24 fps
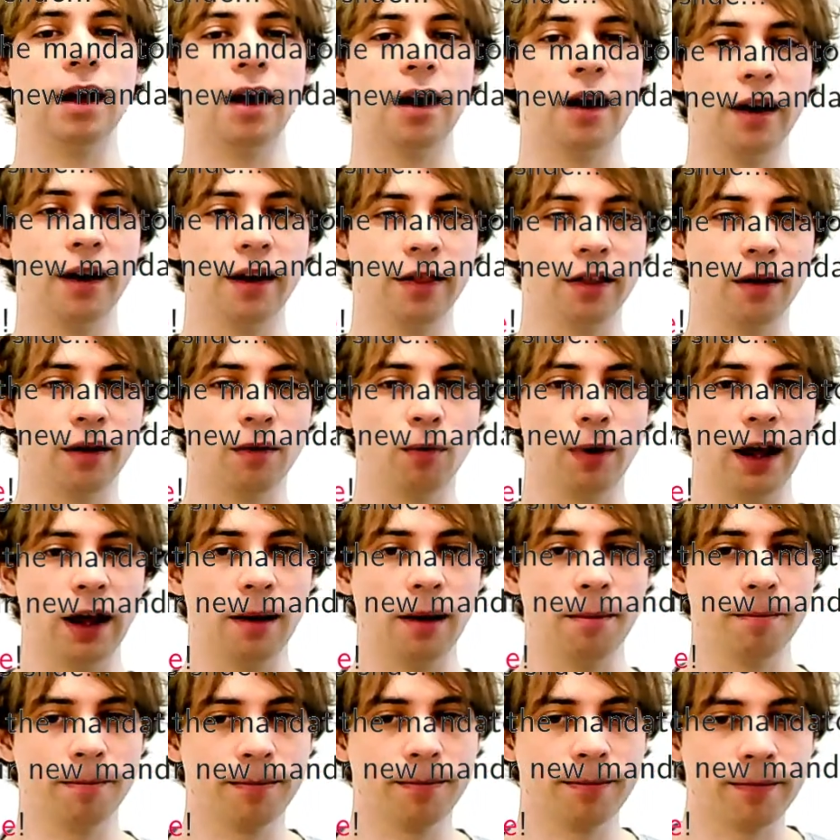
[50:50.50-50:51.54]
either way.
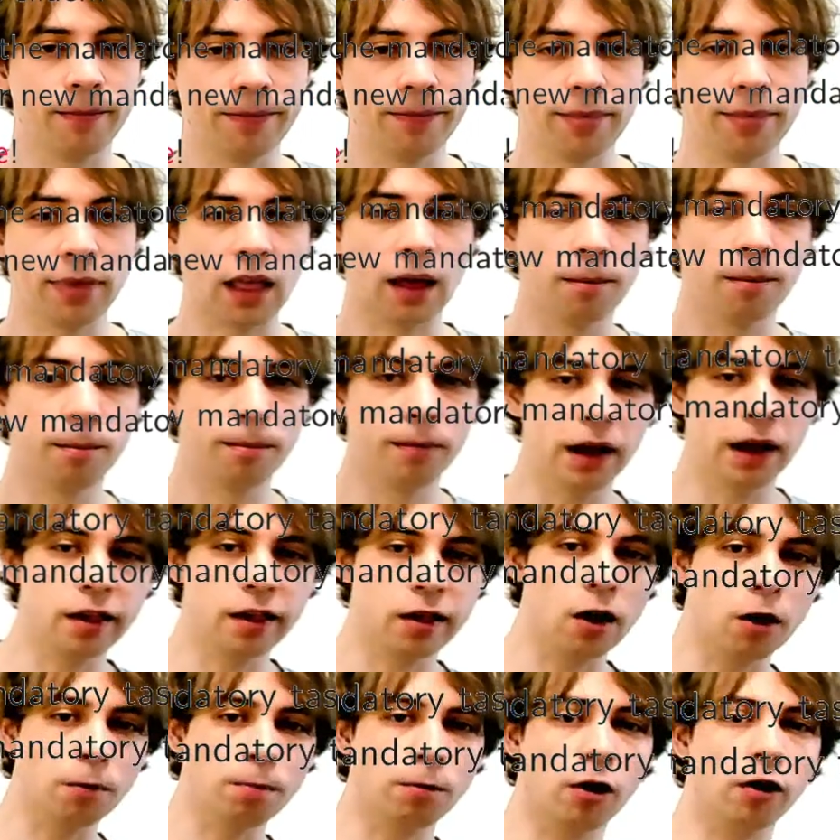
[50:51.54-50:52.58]
It's
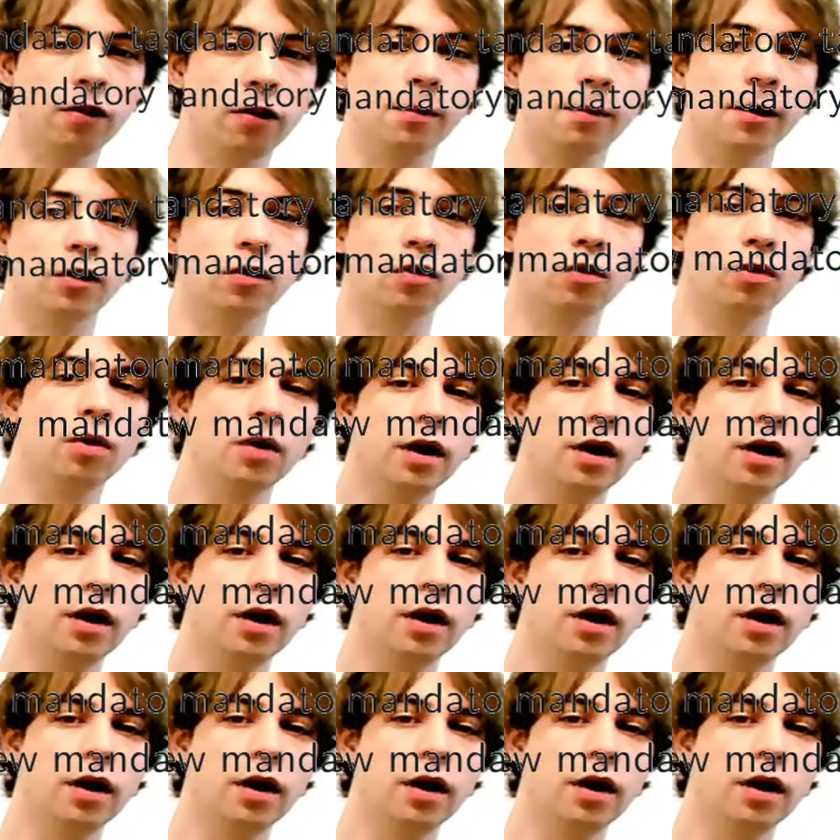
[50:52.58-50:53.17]
not possible to